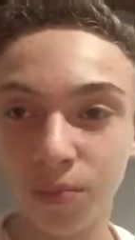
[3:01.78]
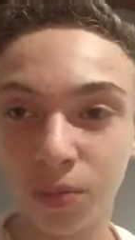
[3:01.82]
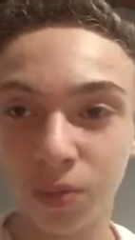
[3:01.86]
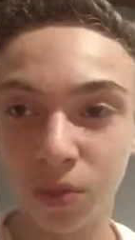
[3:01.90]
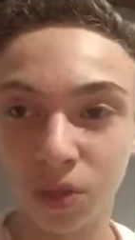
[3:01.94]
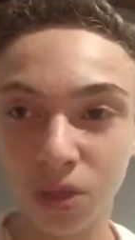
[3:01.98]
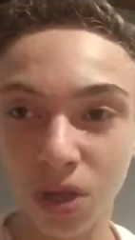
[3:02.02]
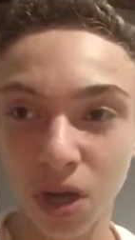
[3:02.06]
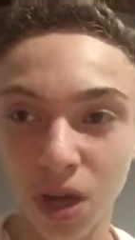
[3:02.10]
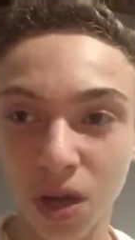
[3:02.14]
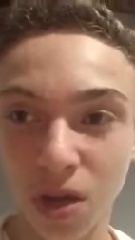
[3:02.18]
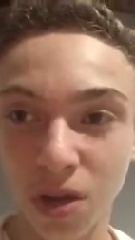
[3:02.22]

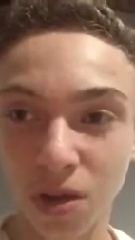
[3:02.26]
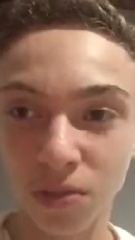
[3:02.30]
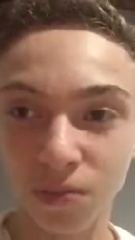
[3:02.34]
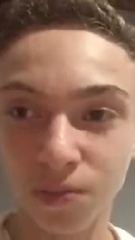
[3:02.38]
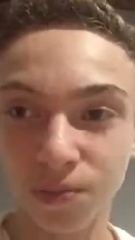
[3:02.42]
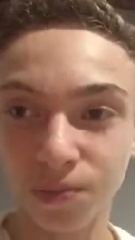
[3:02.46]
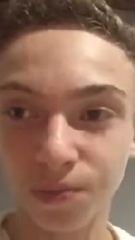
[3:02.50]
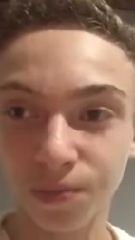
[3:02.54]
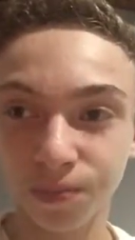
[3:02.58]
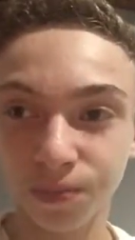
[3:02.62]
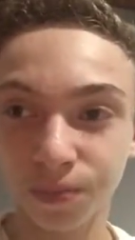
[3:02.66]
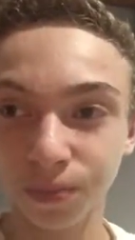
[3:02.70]
So
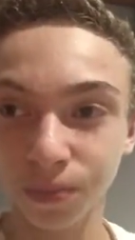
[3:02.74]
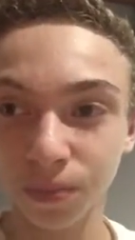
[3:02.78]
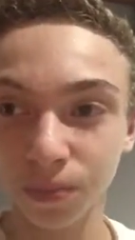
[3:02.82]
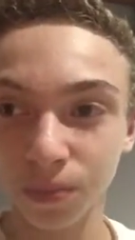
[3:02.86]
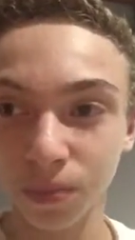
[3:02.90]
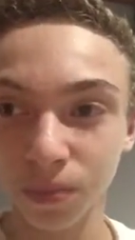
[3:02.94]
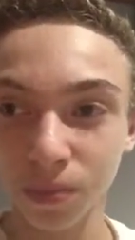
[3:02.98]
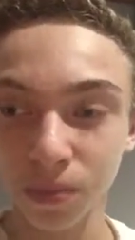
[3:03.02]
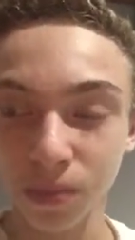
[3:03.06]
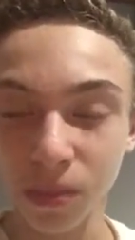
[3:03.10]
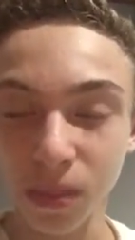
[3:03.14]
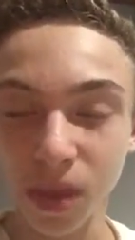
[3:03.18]

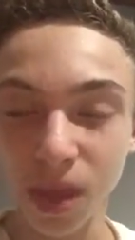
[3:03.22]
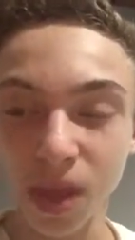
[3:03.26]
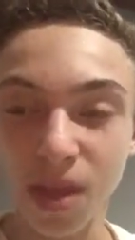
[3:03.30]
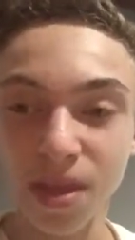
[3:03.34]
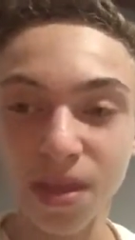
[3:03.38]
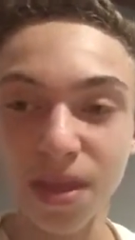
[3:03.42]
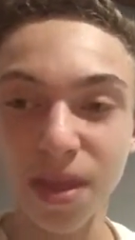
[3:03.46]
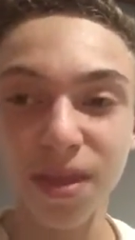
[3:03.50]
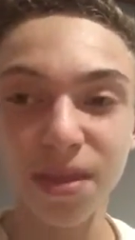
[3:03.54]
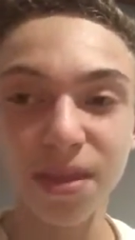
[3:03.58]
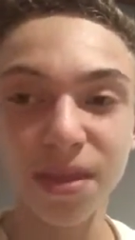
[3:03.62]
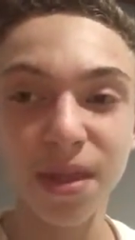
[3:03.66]

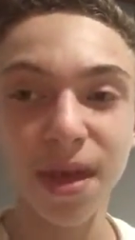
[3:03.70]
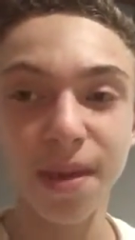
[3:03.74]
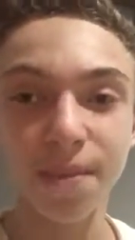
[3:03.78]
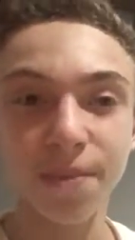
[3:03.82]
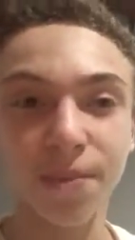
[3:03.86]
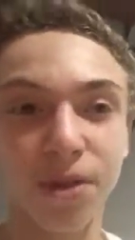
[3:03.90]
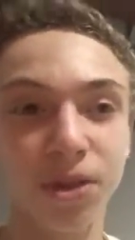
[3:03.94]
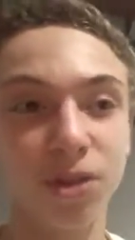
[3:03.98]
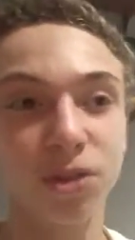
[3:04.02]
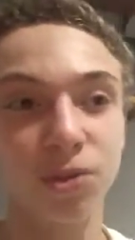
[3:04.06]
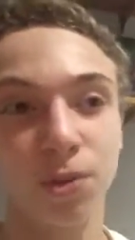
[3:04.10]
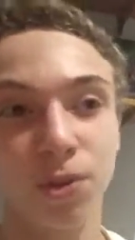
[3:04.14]
then
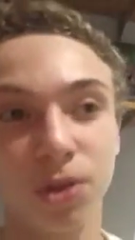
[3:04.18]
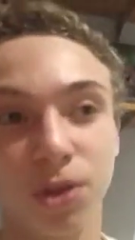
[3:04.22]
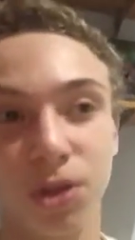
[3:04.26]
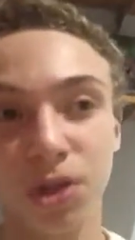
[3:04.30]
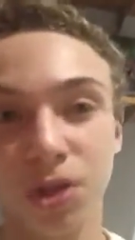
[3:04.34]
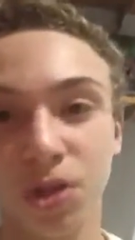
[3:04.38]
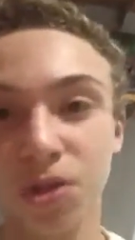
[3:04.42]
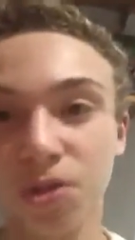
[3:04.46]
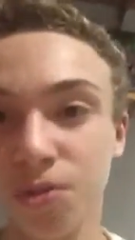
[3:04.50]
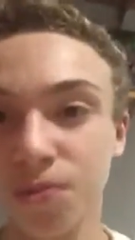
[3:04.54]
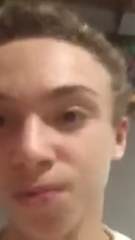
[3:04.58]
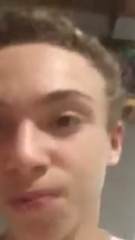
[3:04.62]
that brings me
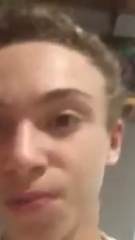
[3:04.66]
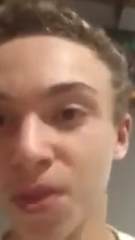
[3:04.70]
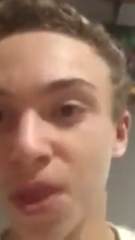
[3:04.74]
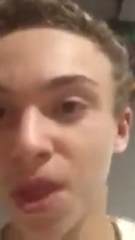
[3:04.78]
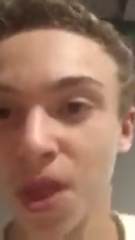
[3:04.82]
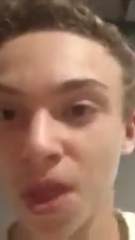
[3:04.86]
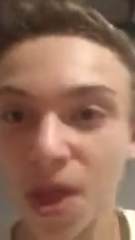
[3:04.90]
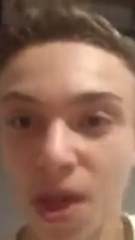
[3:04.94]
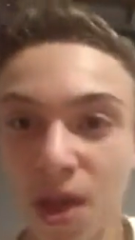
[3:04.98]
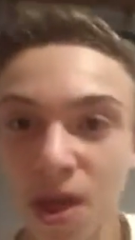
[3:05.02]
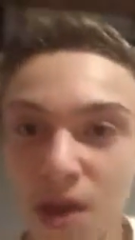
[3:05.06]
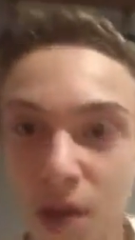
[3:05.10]
to
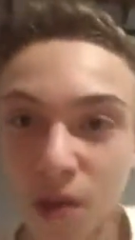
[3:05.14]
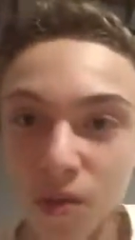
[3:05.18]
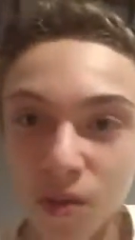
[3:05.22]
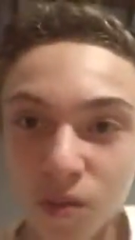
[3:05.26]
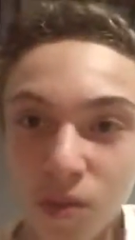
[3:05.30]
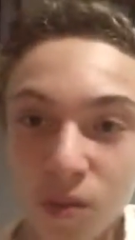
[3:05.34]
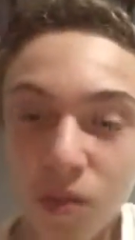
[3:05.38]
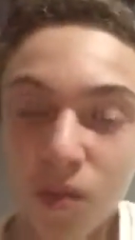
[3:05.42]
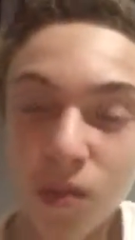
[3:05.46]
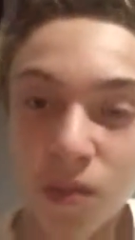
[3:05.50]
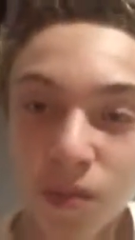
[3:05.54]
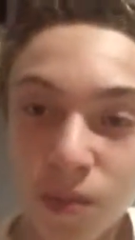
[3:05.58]

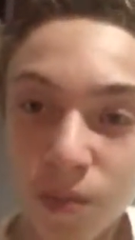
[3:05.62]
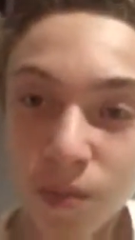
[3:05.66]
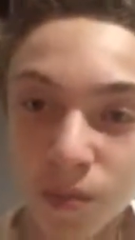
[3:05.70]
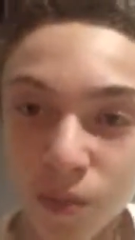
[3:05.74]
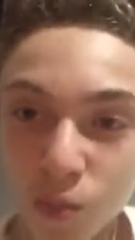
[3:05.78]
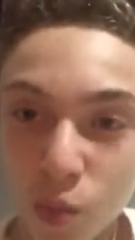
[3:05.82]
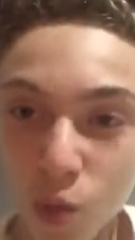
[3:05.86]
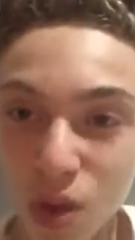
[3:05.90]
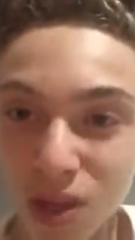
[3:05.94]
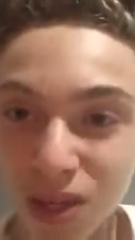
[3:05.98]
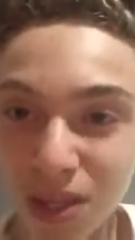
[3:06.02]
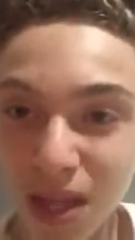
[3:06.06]

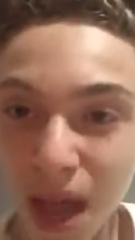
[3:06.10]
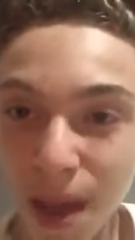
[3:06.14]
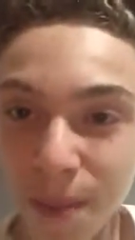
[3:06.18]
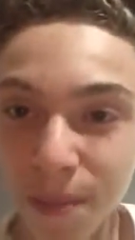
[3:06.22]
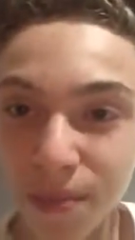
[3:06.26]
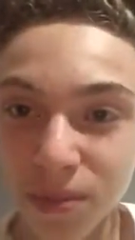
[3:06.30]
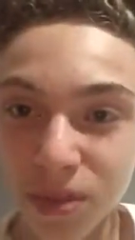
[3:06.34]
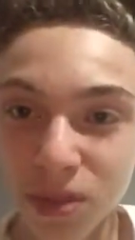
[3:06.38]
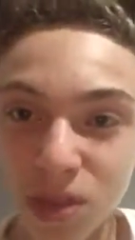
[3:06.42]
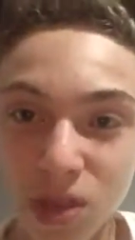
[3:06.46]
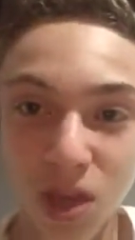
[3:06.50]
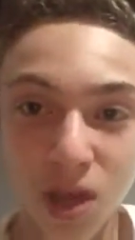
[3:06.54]
what's
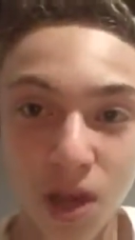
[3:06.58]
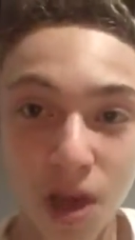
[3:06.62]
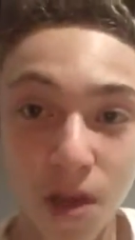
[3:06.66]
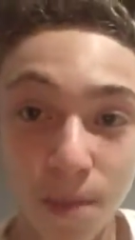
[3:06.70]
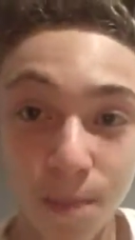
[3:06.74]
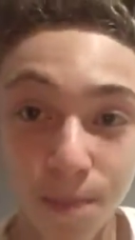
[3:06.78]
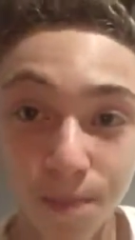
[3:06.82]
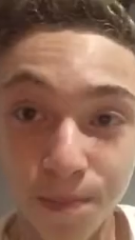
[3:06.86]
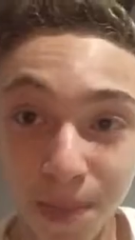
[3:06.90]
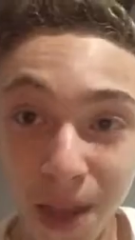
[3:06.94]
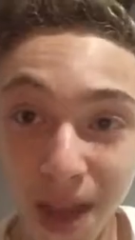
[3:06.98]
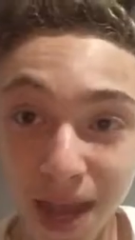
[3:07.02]
happened
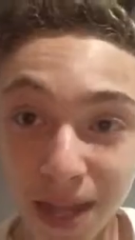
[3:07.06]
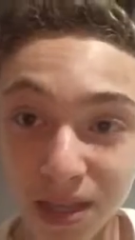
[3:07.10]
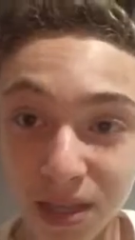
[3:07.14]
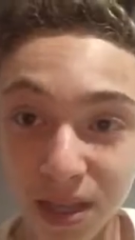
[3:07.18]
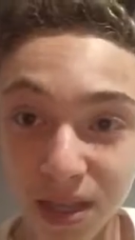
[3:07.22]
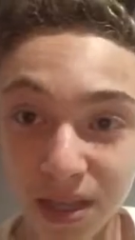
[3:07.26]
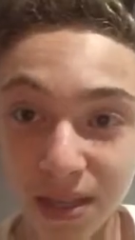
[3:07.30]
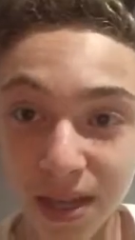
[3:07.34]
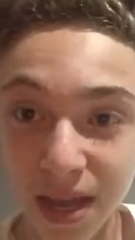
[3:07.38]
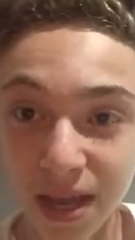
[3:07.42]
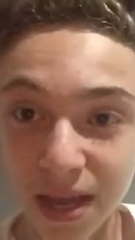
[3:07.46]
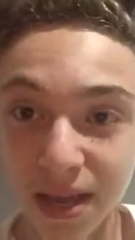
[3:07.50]
to
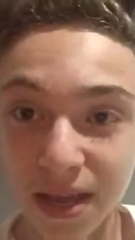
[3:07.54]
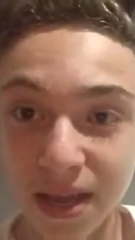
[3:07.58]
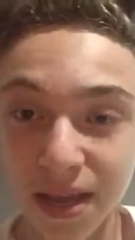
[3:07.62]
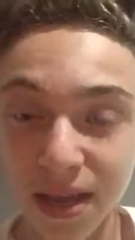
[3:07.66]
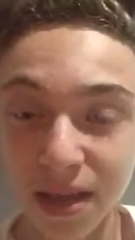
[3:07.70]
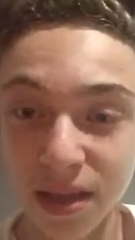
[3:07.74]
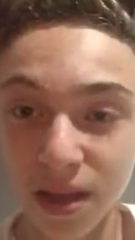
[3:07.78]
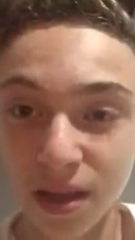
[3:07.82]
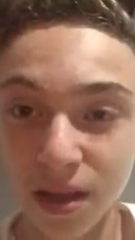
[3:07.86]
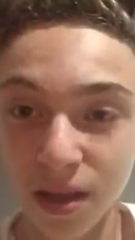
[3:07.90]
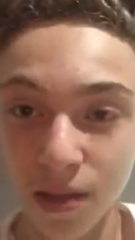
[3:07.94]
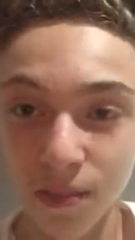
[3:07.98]
Mantis at
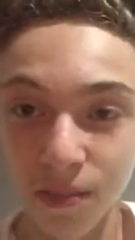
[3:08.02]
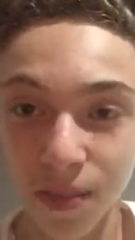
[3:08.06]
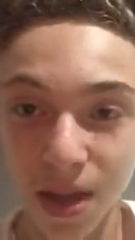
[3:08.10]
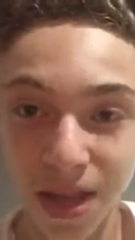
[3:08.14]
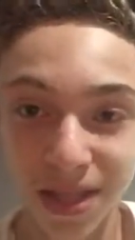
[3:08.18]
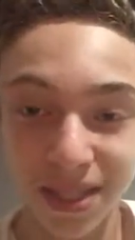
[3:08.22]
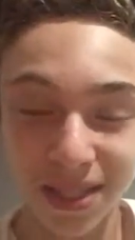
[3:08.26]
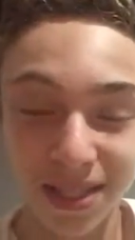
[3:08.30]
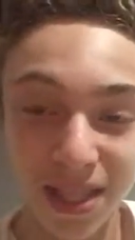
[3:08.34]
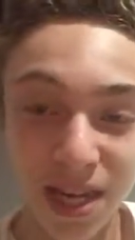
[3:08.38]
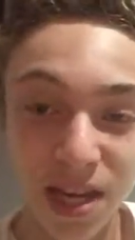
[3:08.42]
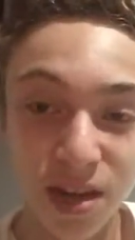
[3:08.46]

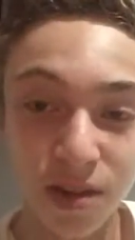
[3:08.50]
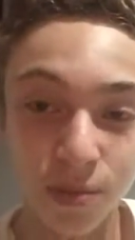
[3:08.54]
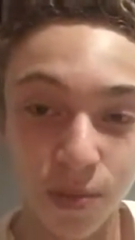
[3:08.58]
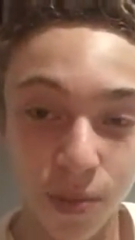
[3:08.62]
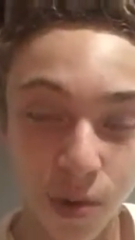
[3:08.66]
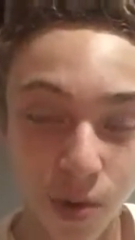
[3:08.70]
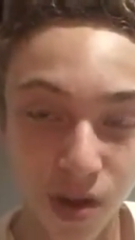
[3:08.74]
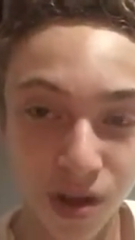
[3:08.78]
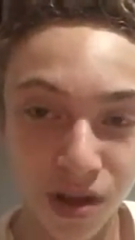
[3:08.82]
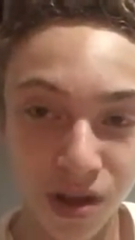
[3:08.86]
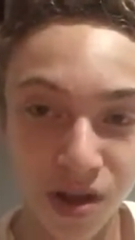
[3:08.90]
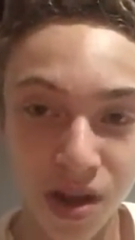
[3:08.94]
Cedar
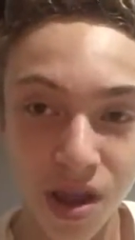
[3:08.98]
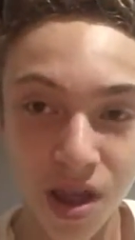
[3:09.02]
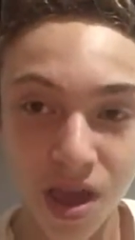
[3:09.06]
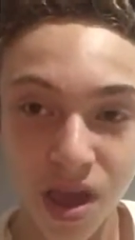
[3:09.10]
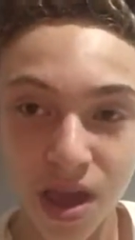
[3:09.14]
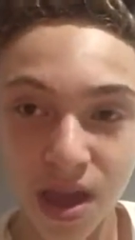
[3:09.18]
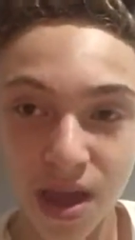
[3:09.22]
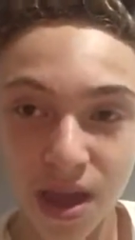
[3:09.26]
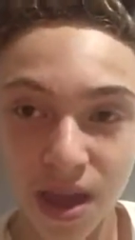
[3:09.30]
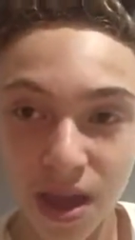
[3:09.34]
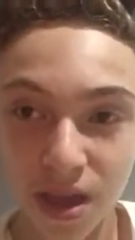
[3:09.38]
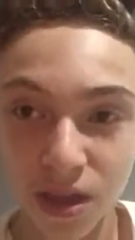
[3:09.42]
Point.
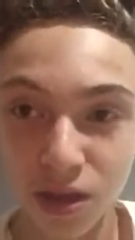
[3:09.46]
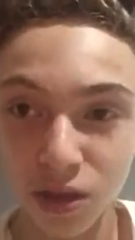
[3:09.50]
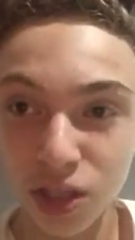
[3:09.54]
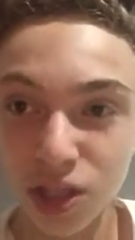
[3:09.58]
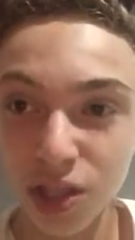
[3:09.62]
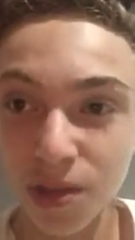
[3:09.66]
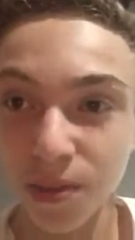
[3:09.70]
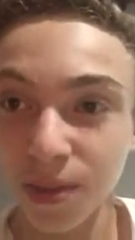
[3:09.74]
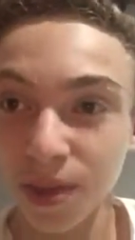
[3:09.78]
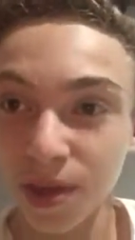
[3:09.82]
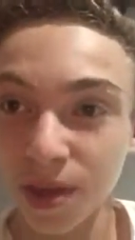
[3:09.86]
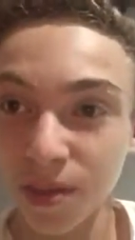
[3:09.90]
It
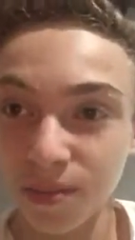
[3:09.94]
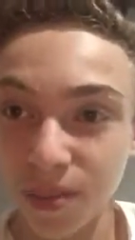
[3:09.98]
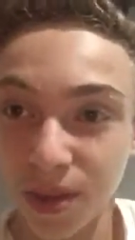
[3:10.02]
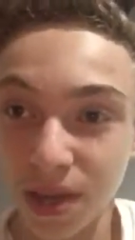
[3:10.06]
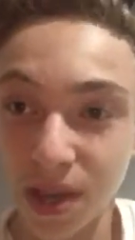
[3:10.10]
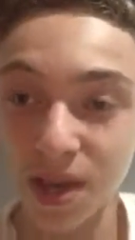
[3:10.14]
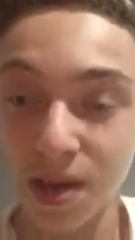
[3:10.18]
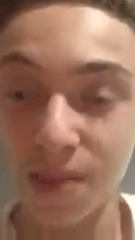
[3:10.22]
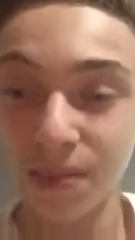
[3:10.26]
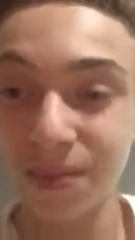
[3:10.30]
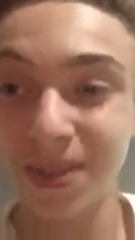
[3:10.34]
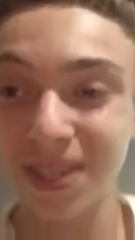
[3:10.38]
used to be a
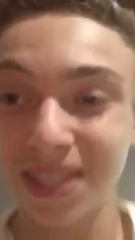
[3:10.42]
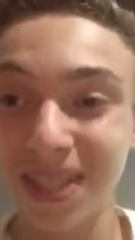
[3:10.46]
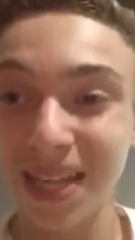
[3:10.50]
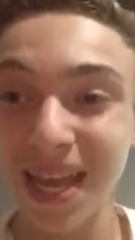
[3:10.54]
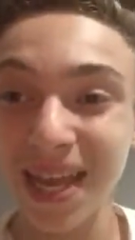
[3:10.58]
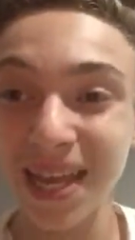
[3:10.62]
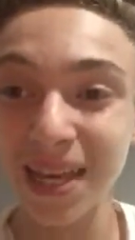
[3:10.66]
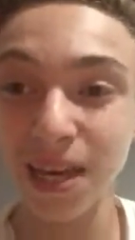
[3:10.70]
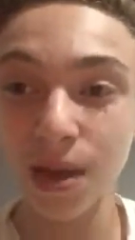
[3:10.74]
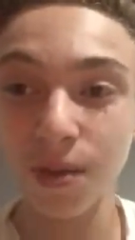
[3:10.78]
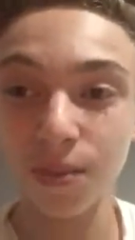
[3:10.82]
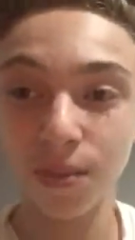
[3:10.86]
B&M
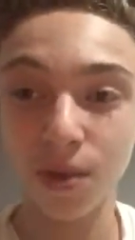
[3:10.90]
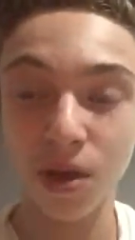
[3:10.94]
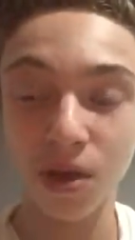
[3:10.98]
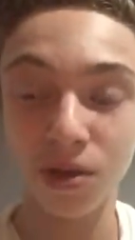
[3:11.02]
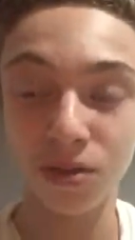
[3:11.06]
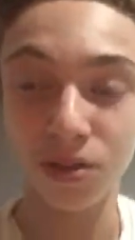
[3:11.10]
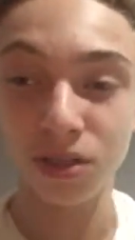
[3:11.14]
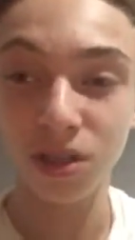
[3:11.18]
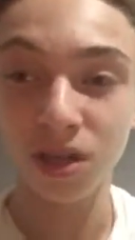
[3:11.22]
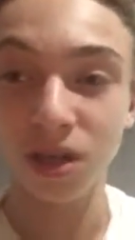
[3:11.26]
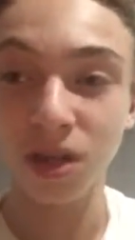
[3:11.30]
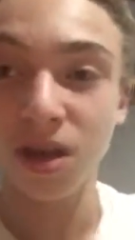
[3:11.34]
stand-up
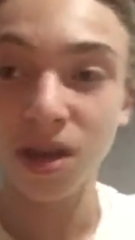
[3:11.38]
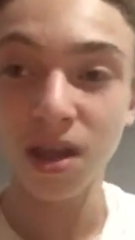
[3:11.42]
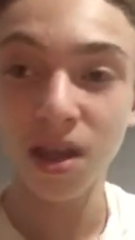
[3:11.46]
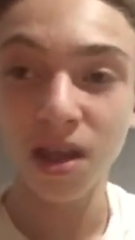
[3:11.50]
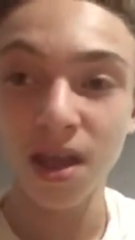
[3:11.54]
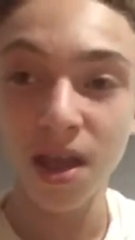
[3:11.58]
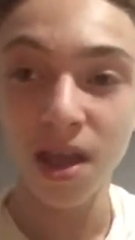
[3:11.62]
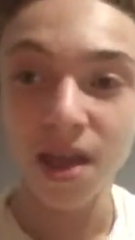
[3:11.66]
coaster.